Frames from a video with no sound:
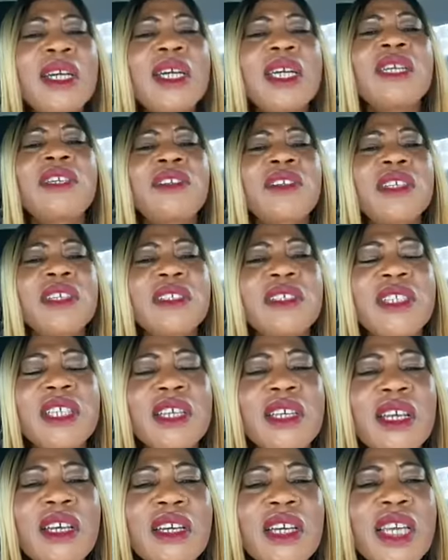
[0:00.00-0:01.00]
It is
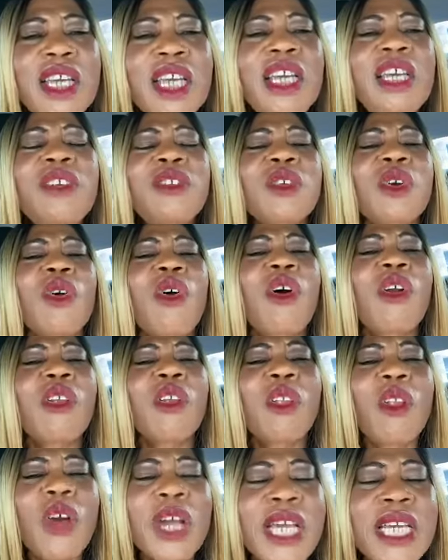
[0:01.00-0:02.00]
the key to
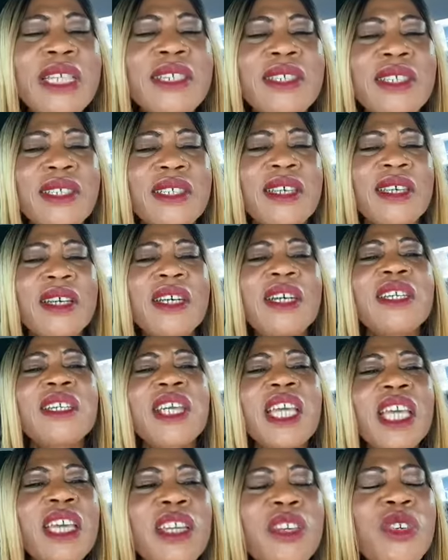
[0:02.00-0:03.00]
unlock it,
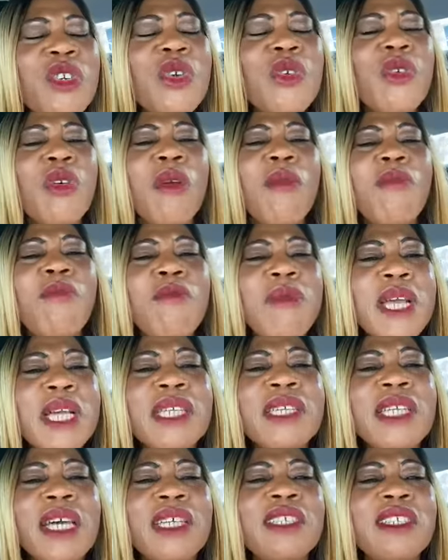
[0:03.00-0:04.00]
key to
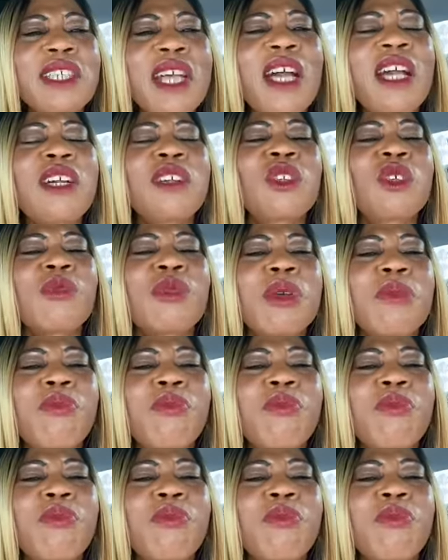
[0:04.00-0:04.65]
make that child to be